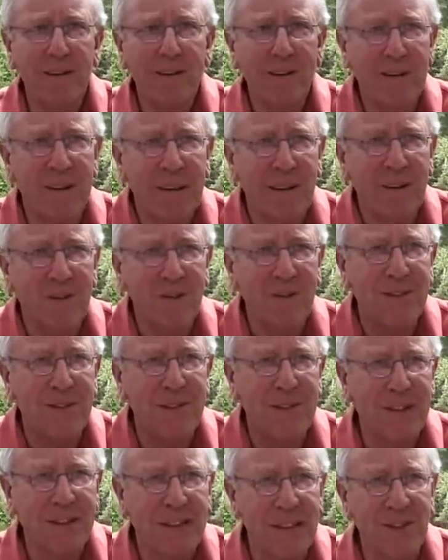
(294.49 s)
steals
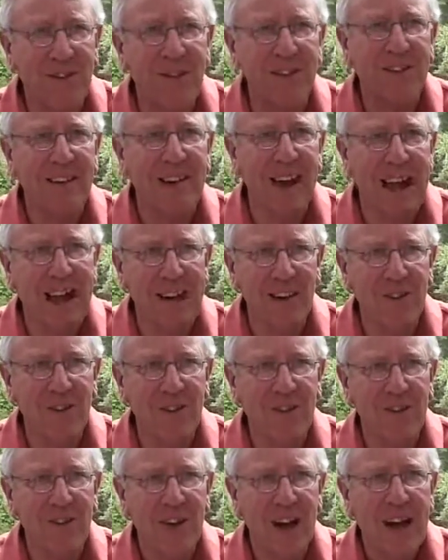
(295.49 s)
the teacher's
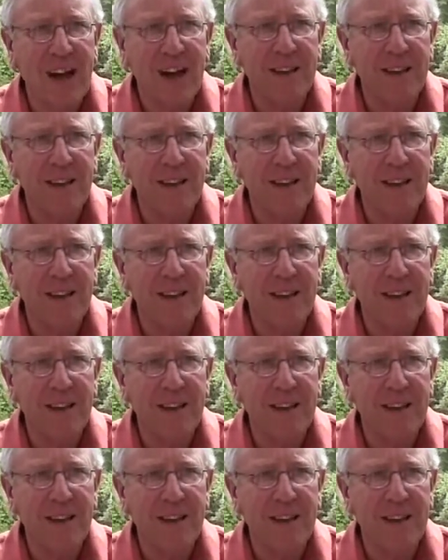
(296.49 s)
lunch.